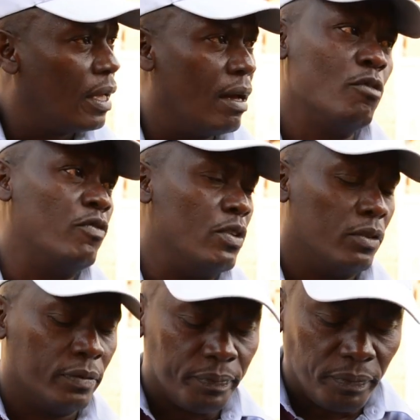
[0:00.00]
I moved on.
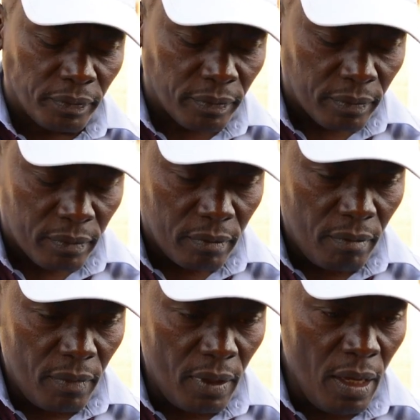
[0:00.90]

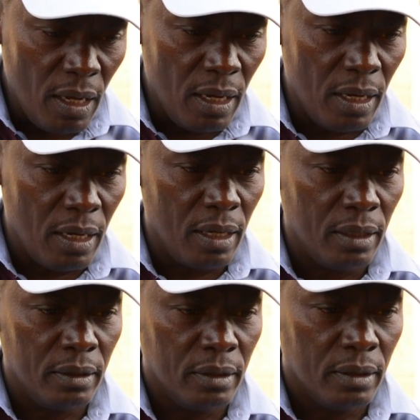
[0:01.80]
Yeah.
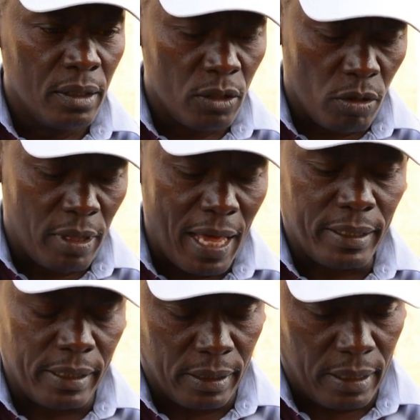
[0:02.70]
So that
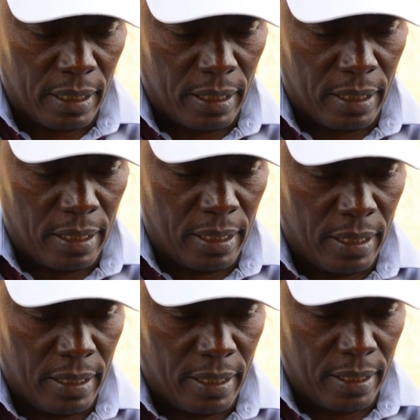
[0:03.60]
is
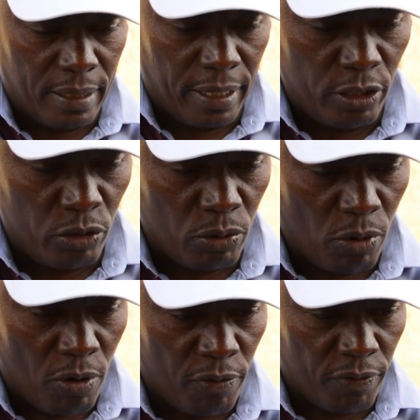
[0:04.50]
the issue
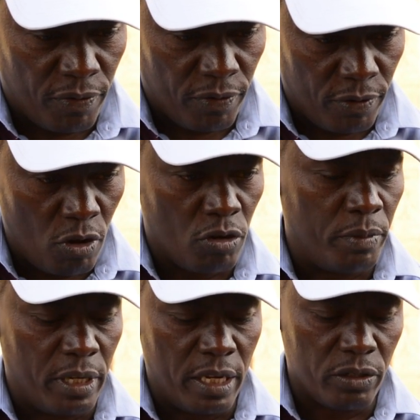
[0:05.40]
of no
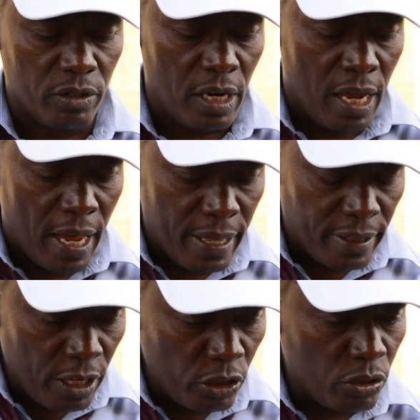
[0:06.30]
nomination and
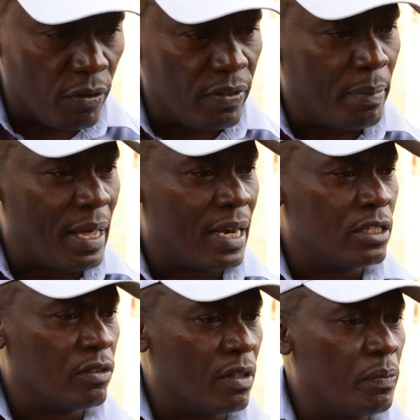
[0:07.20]
the issue of the
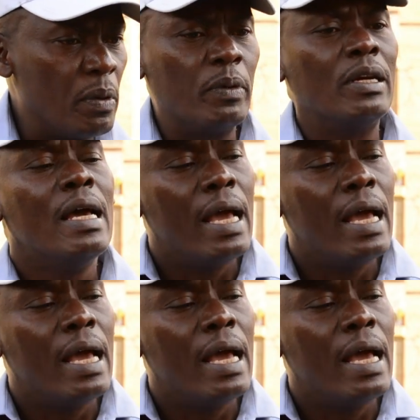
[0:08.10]
balance of the people.